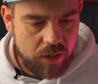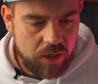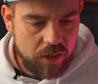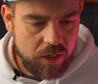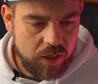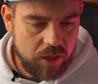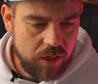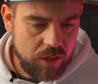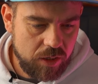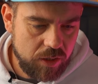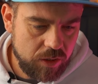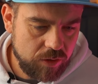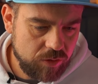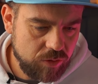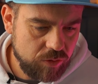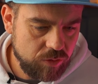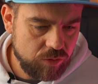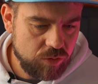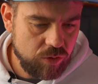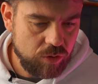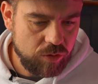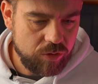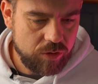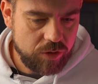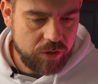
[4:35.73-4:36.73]
let's
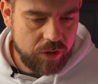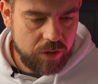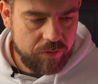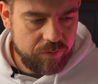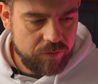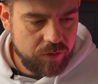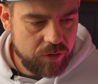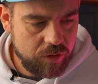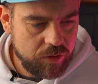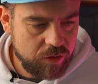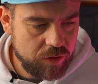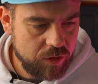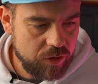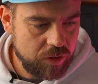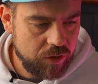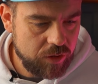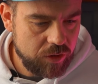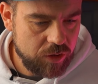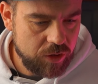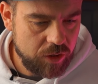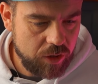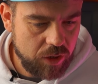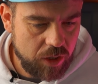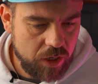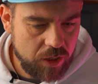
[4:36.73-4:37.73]
control the services,
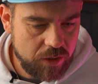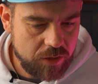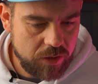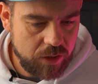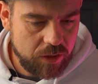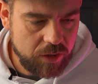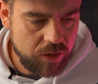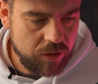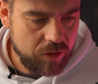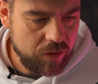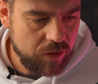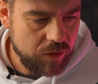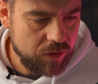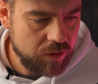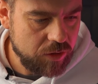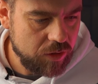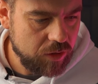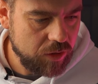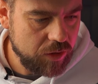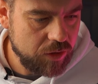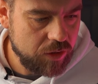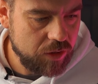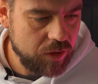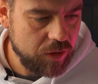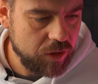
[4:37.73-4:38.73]
initialized, and it is
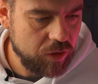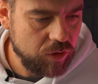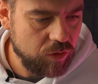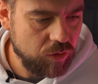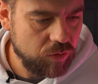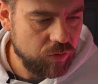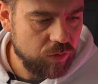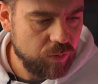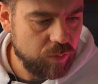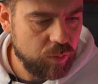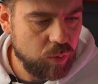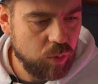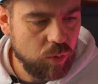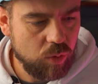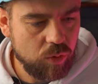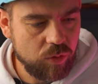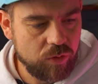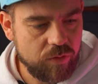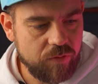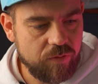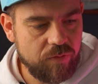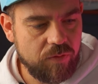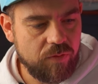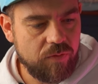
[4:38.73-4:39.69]
listening on the port